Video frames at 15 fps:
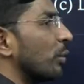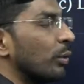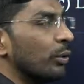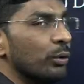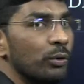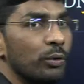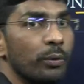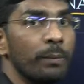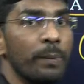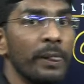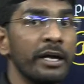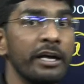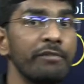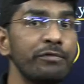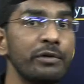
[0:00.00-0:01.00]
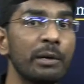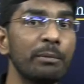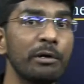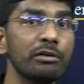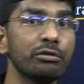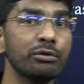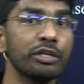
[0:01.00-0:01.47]
glue. If you
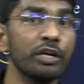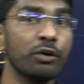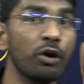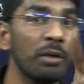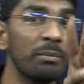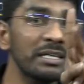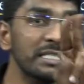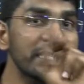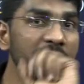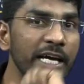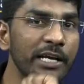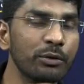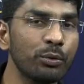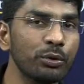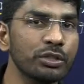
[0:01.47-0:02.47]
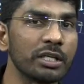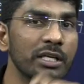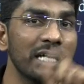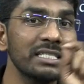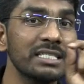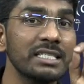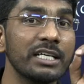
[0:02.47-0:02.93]
able to recall my second question,
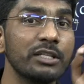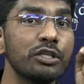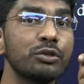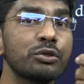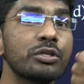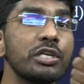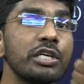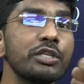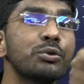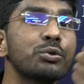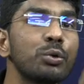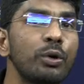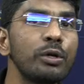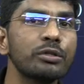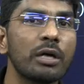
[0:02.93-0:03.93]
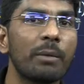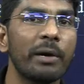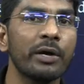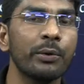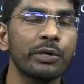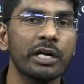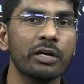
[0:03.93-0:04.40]
I said the key tools of
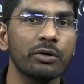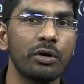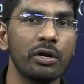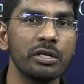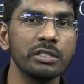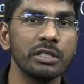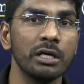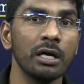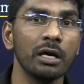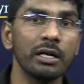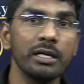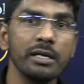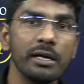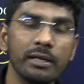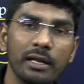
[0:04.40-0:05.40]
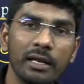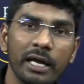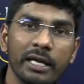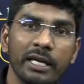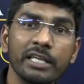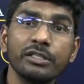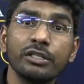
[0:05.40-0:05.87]
biotechnology. DNA
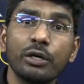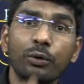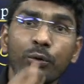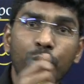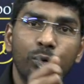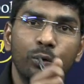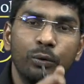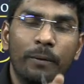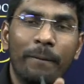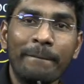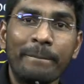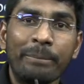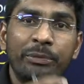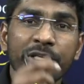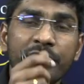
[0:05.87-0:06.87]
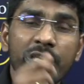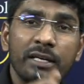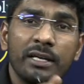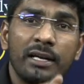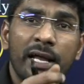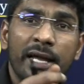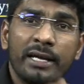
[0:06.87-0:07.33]
ligase is a glue.
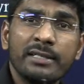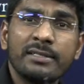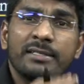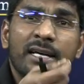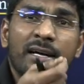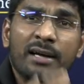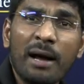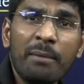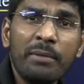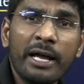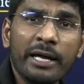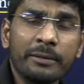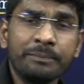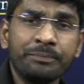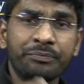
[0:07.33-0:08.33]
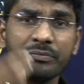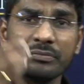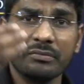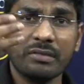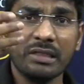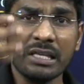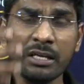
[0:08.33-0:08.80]
DNA ligase is a gum-like.
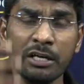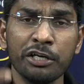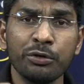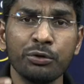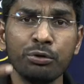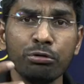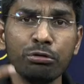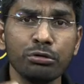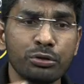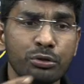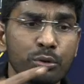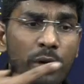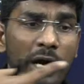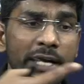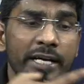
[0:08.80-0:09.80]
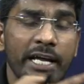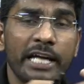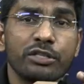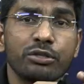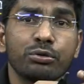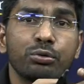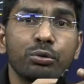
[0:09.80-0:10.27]
It used to
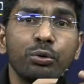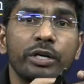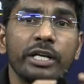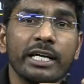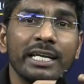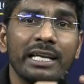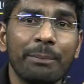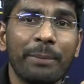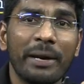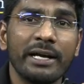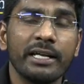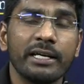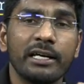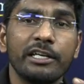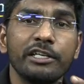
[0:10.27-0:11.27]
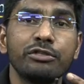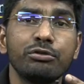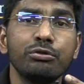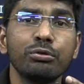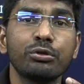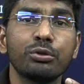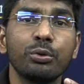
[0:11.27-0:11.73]
attach two DNA particles. It's
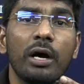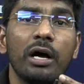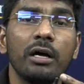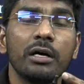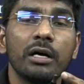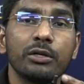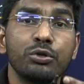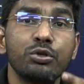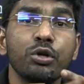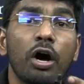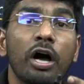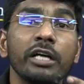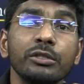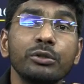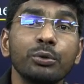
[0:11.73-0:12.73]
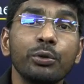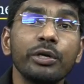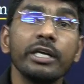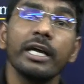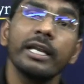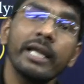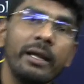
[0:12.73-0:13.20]
used to uh, join two
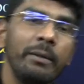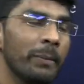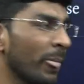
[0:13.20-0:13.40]
DNA